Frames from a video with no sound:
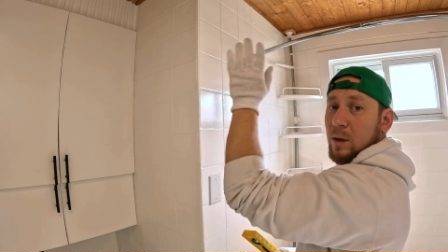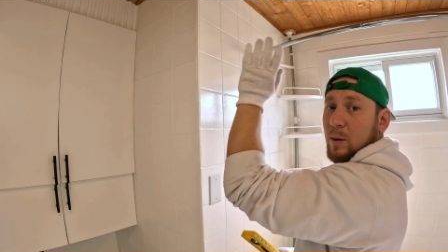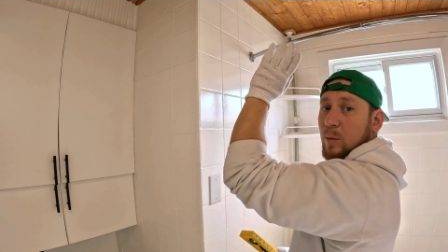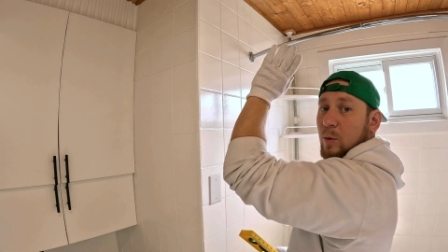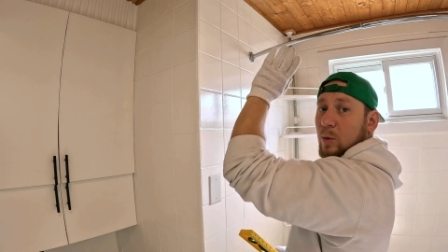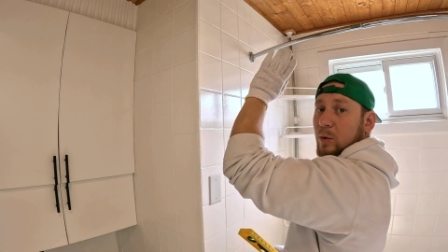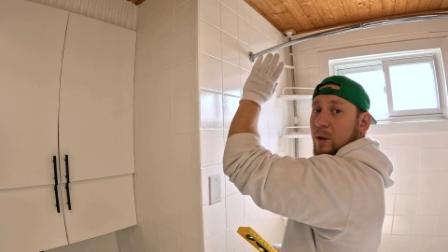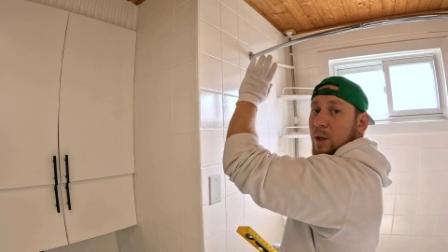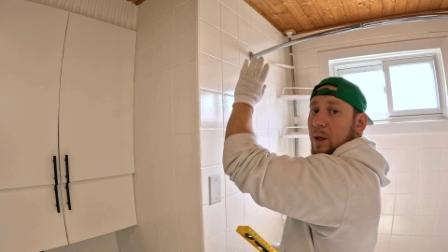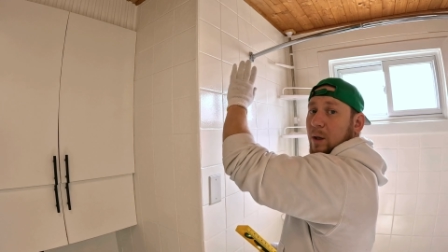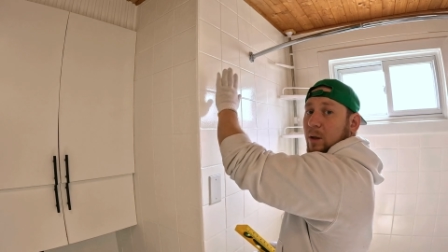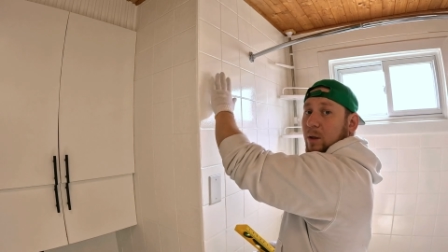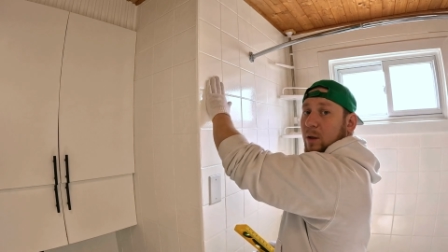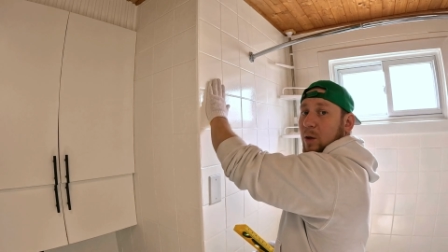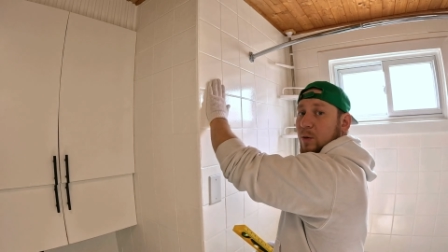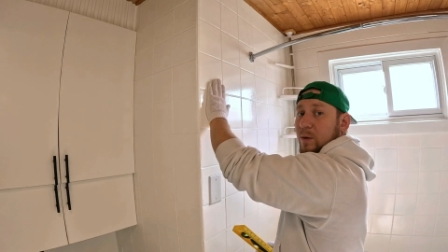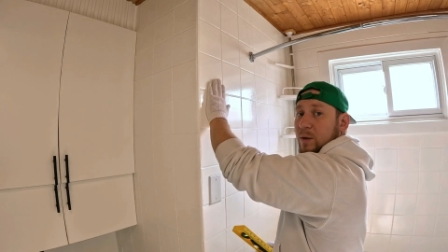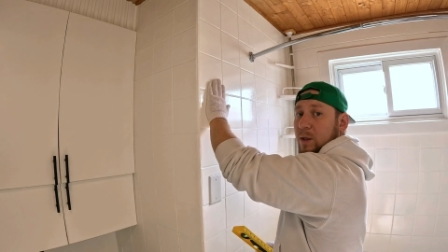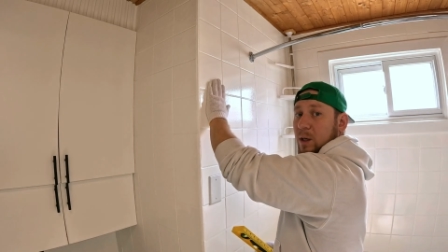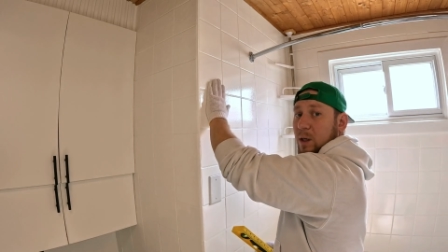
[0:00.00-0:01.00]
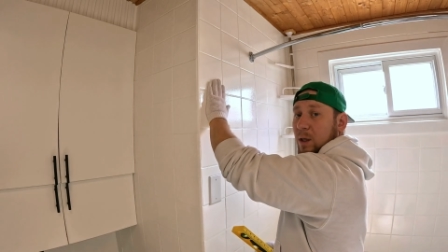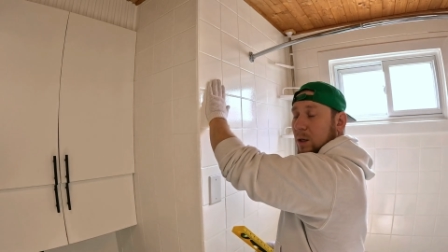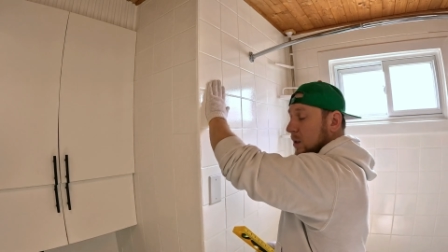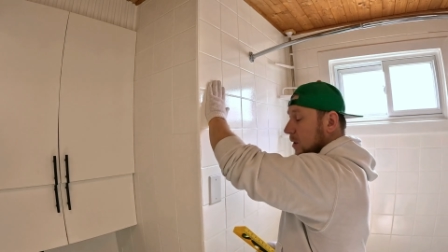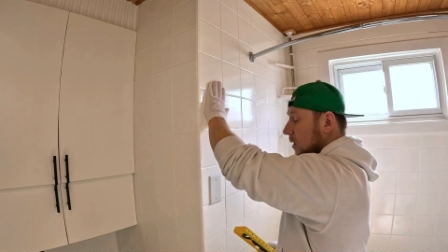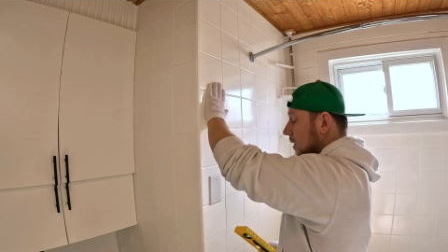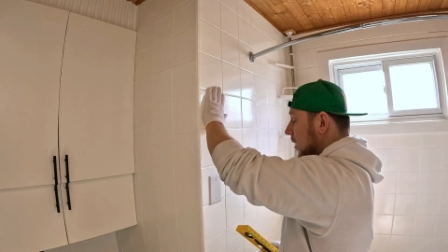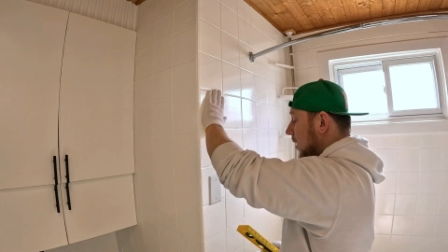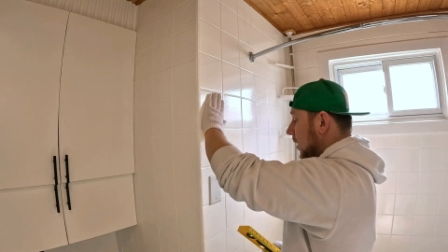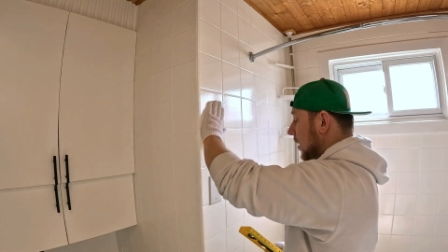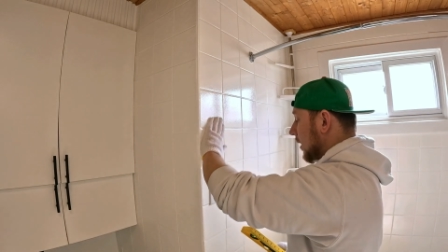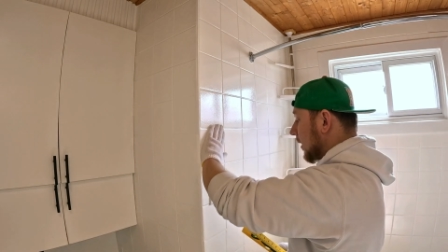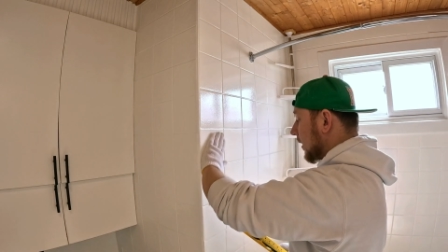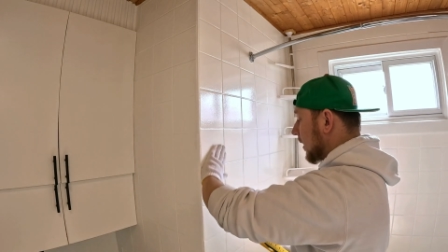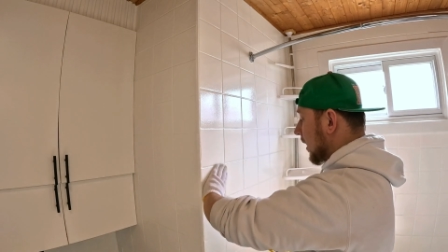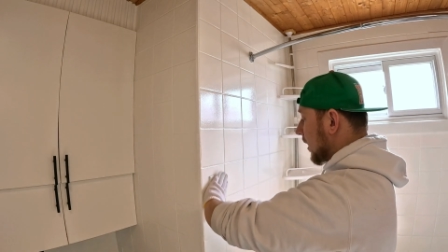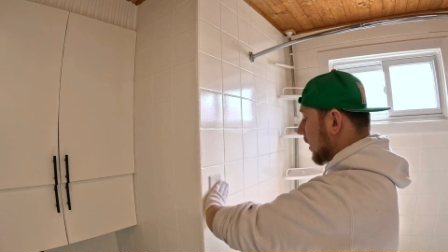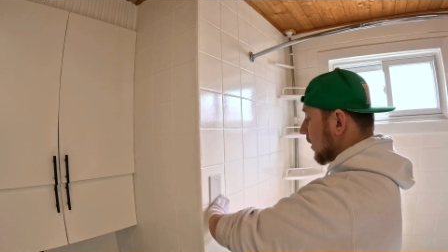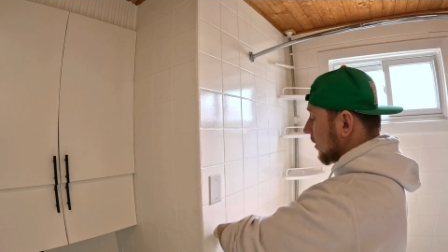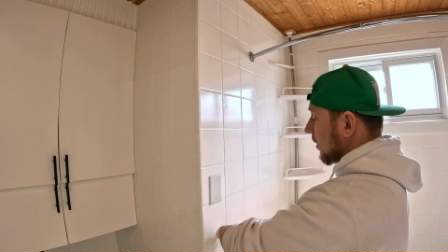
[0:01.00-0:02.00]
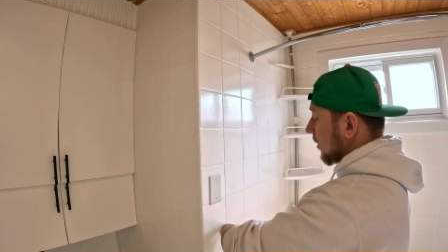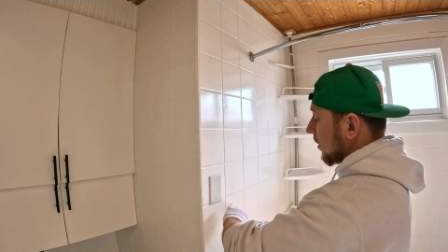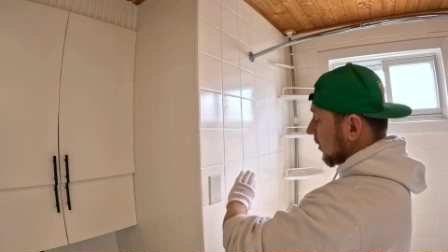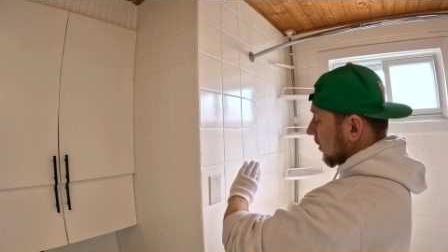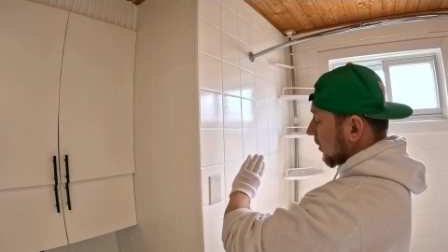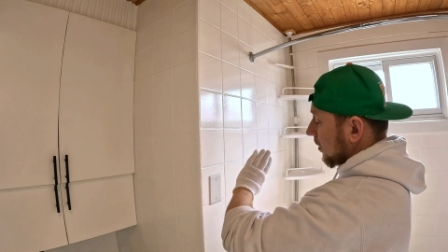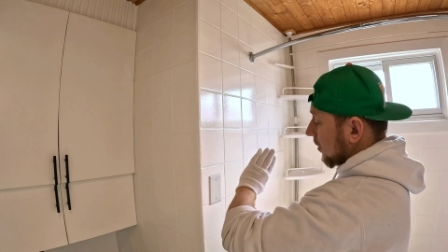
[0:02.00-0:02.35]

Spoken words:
They put their clothes here. Again,